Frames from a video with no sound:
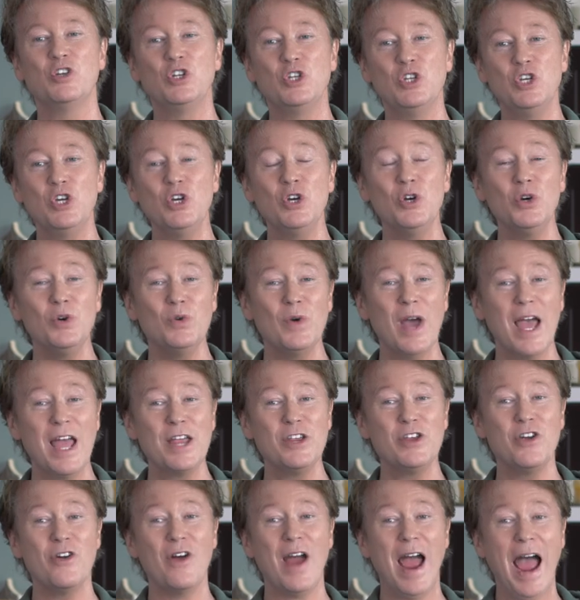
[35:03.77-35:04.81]
you
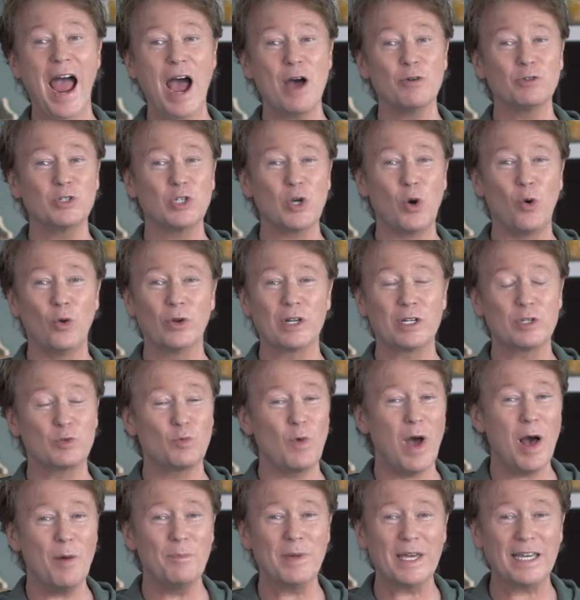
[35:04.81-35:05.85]
and your household as
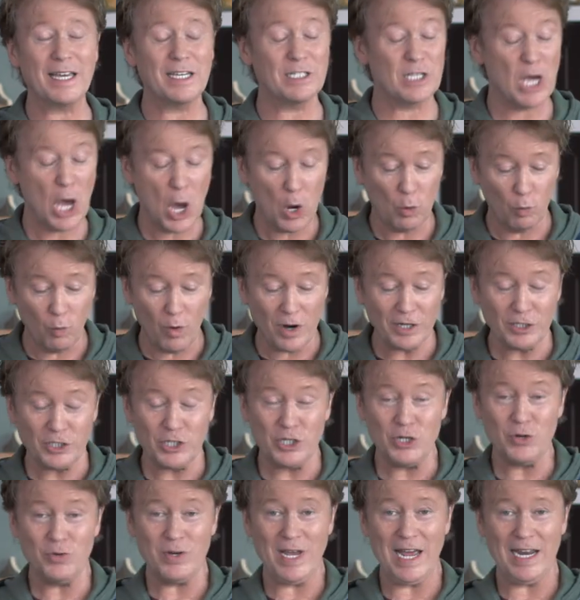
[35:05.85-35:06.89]
well, because once
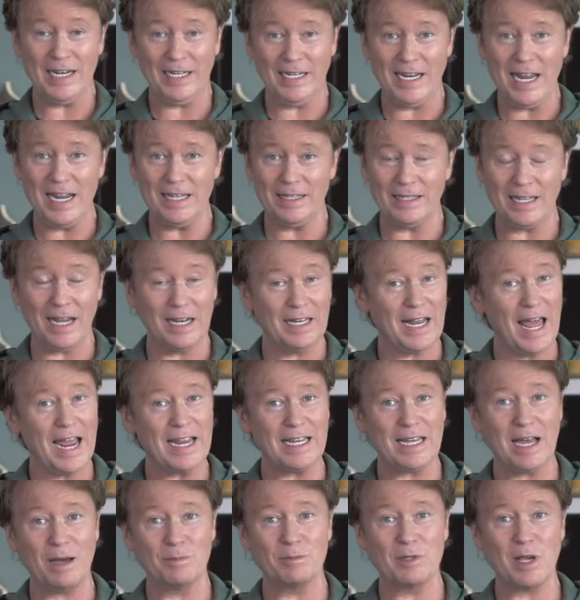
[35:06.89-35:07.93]
you get lit and the
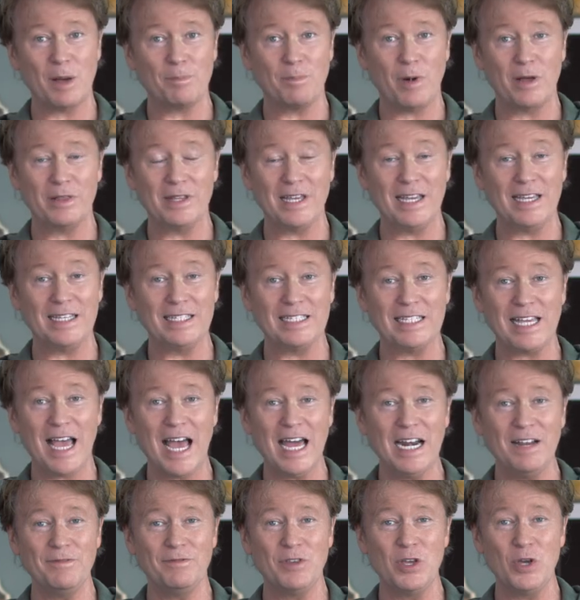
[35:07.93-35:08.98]
light comes up on the
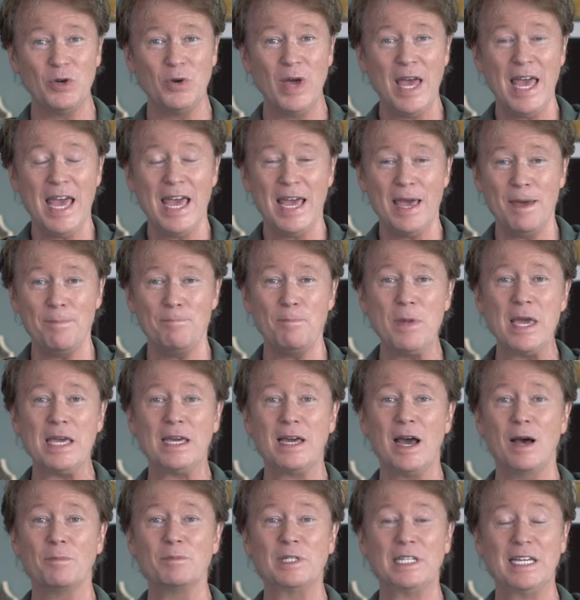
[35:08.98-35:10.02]
inside of you, it
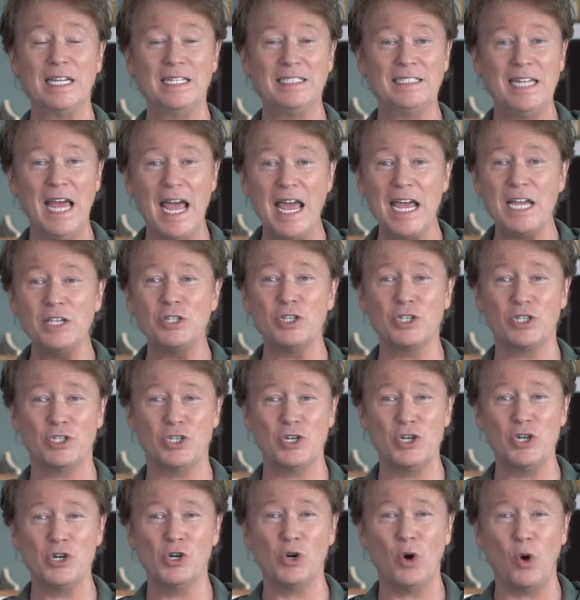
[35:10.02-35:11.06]
becomes contagious
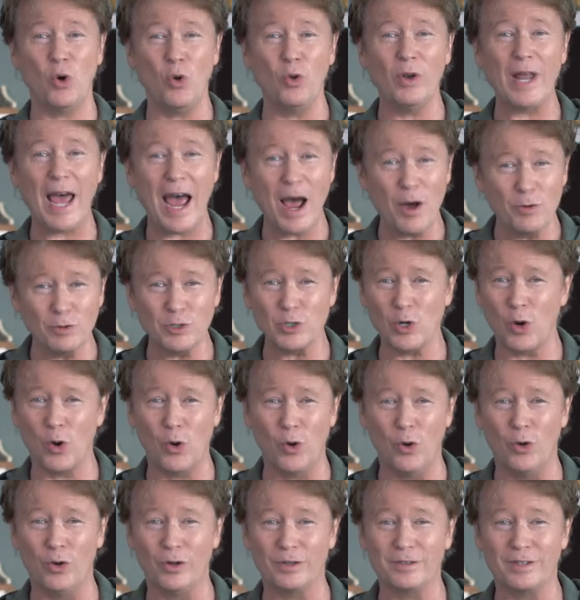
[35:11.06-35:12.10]
to your whole
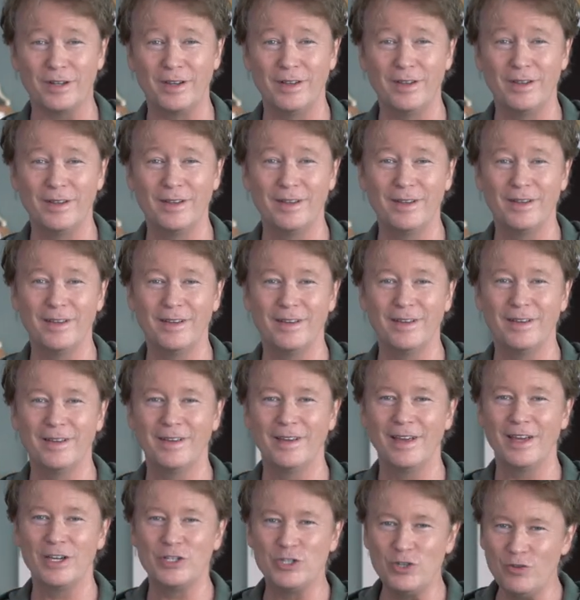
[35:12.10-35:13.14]
household.
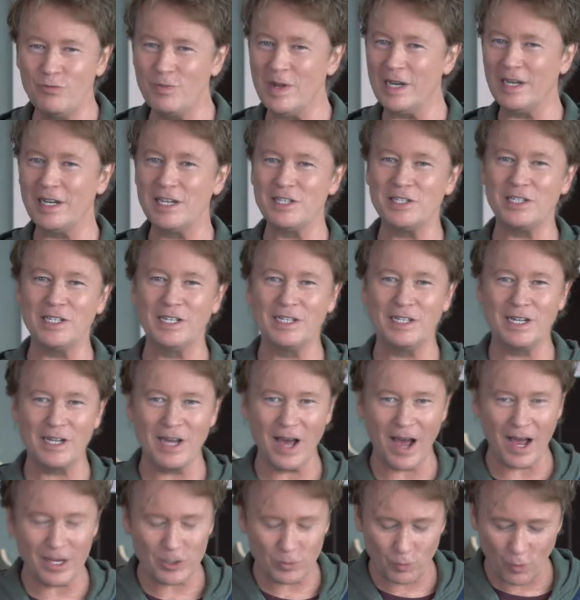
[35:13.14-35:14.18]
As you've been listening to
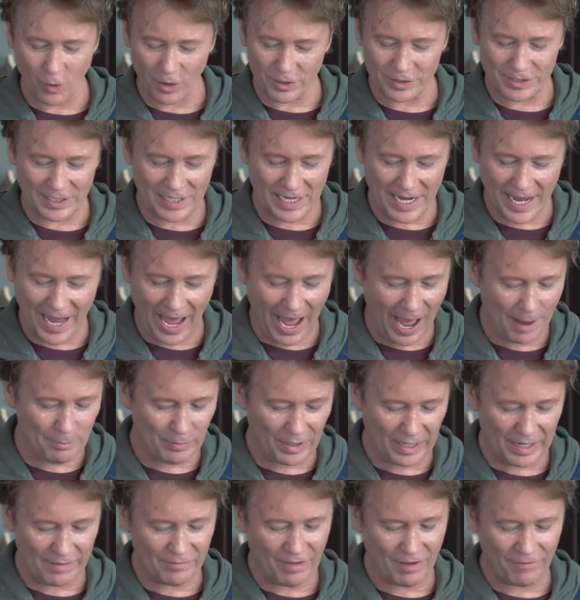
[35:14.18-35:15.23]
God's Word today, I
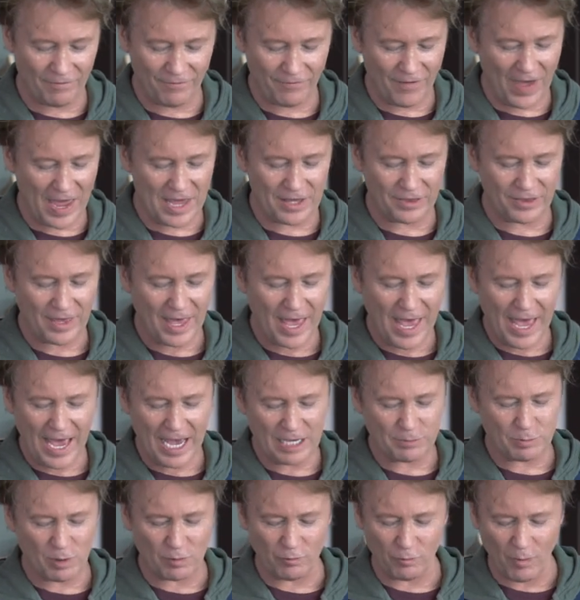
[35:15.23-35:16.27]
believe that faith
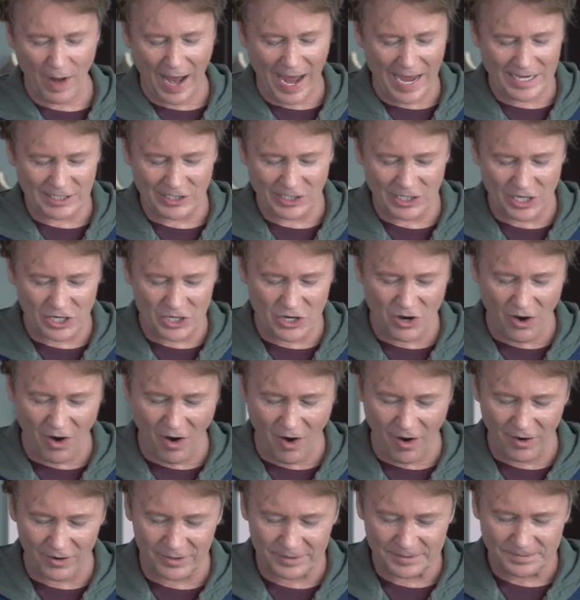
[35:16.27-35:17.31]
has been rising in your
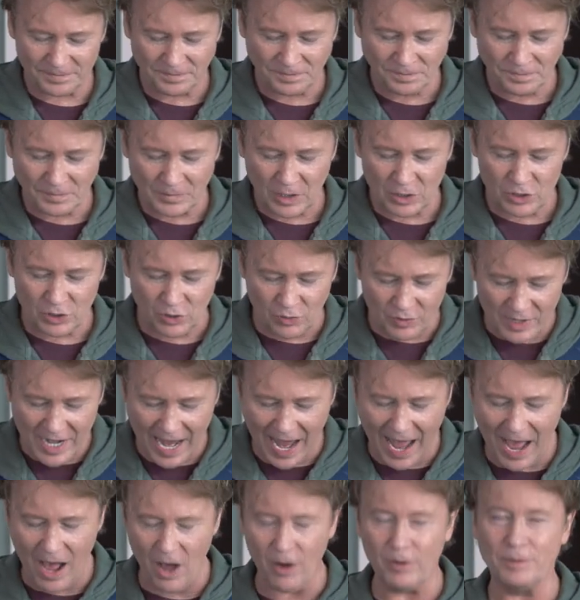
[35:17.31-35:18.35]
heart. So
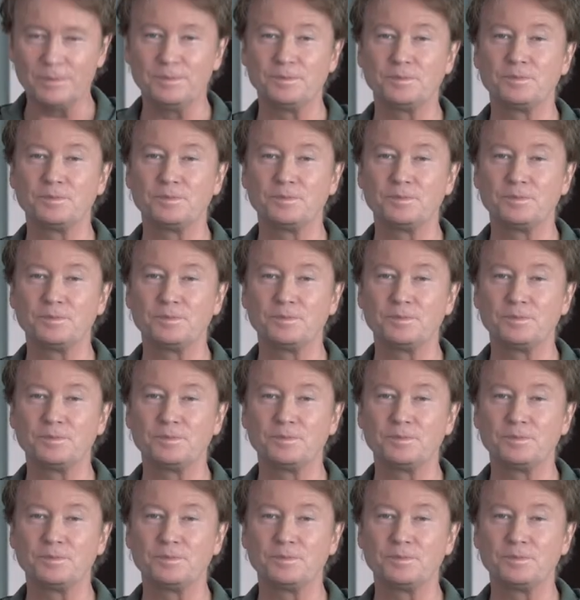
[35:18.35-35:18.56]
now,